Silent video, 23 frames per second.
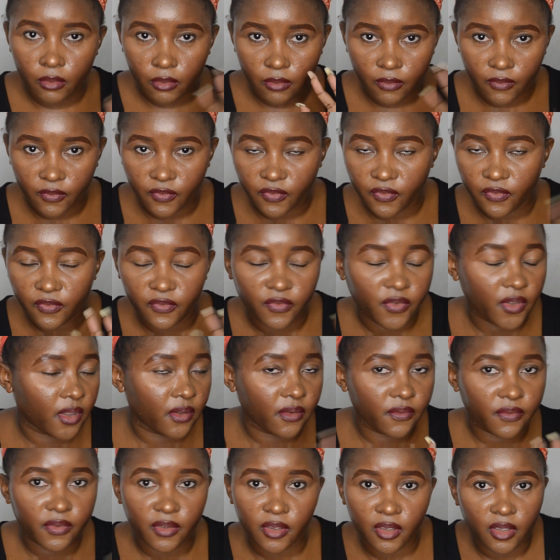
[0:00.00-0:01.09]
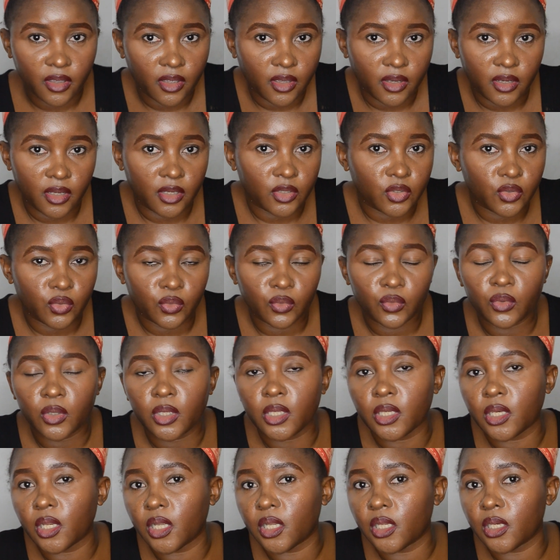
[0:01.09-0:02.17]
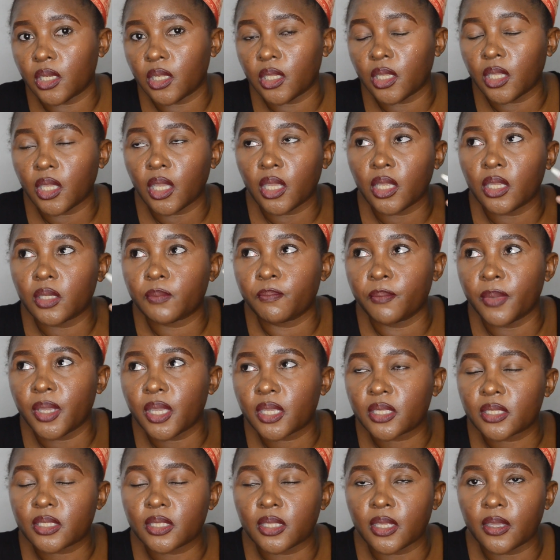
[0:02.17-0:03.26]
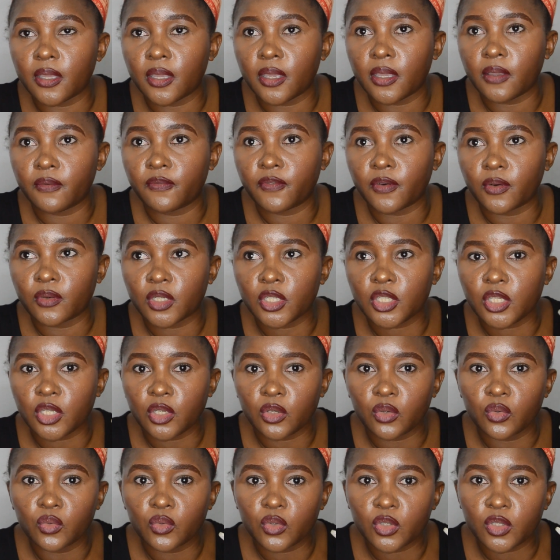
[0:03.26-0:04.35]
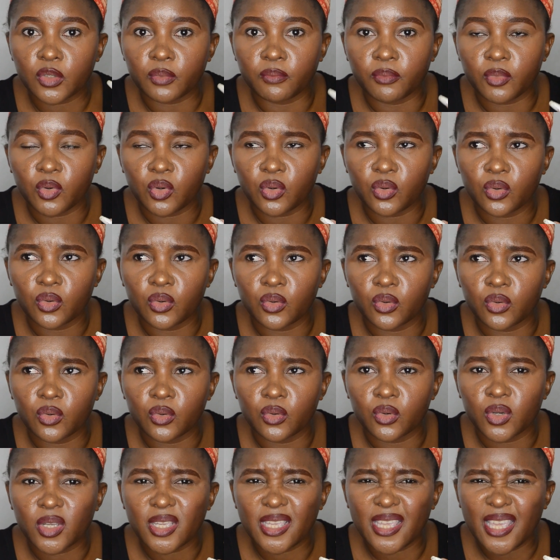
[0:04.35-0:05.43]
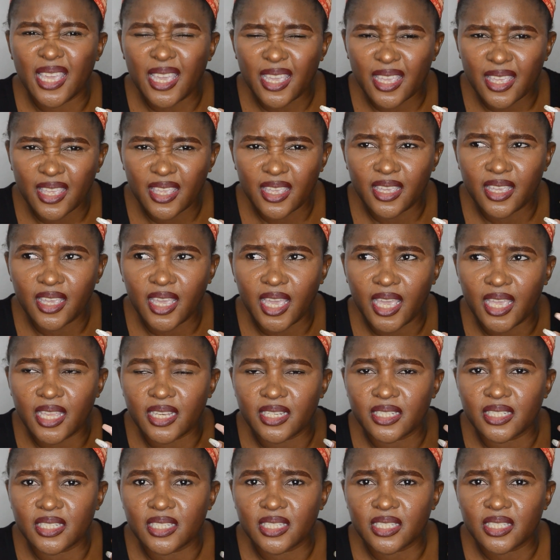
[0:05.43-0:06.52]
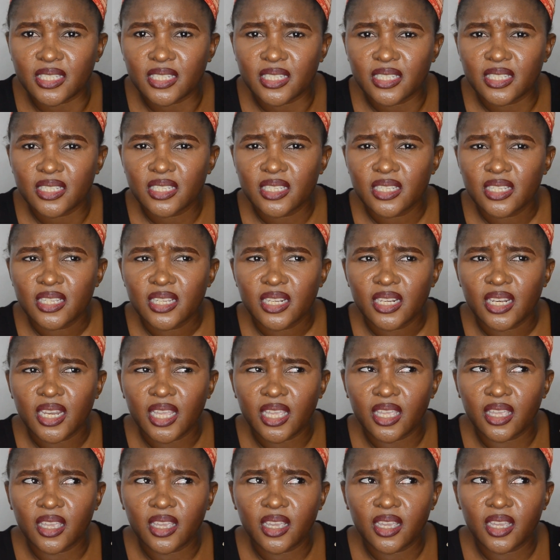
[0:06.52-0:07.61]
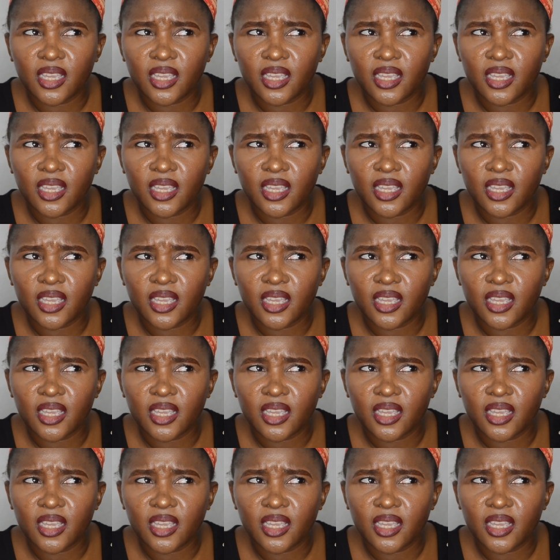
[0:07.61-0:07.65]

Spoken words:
vingine too, it makes the foundation looks more cakey and like